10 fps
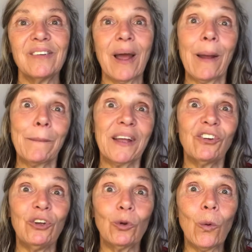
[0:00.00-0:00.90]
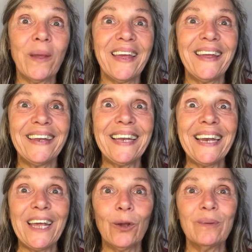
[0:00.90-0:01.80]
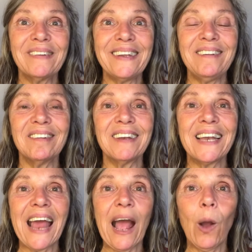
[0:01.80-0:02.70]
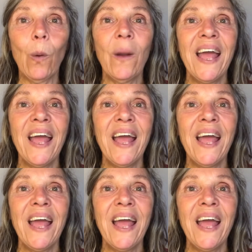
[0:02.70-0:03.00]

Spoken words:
I'm actually talking in Leo season now,